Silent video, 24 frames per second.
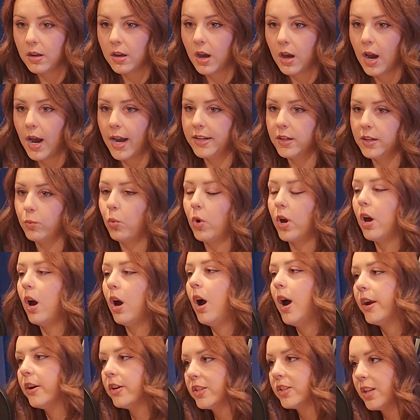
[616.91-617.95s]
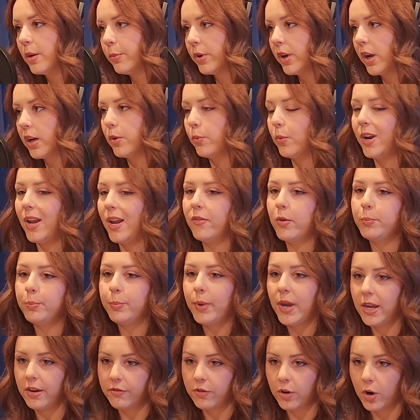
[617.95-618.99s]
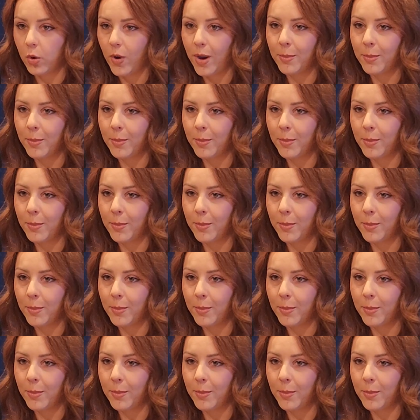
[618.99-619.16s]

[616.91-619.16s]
No. I didn't want to hire someone. I didn't want to have to pay for